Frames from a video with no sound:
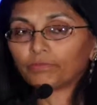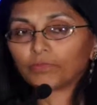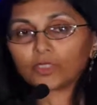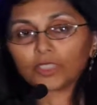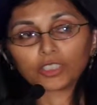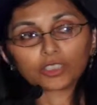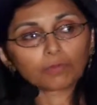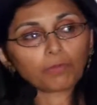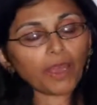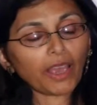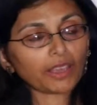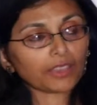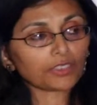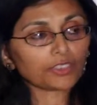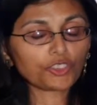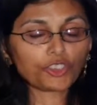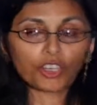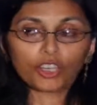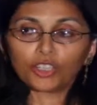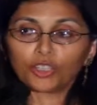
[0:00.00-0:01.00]
this past
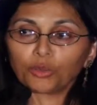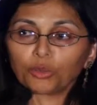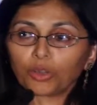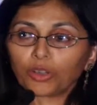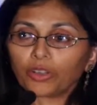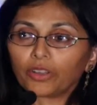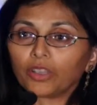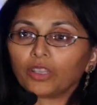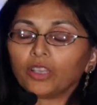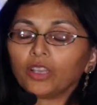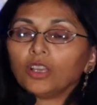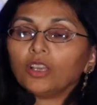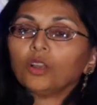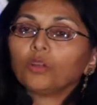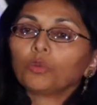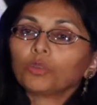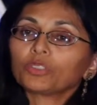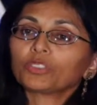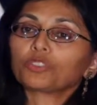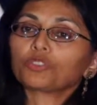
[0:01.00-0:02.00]
January
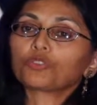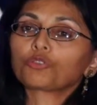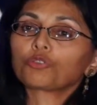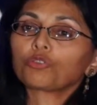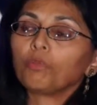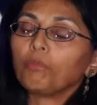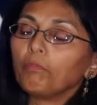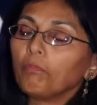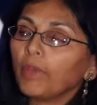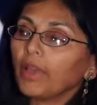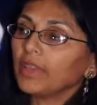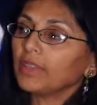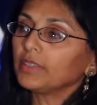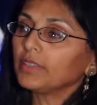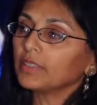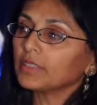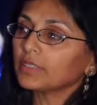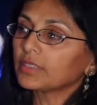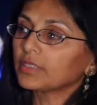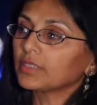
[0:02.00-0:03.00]
was a
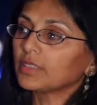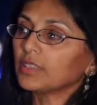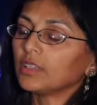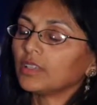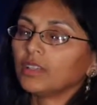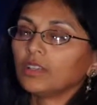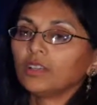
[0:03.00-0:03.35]
tremendous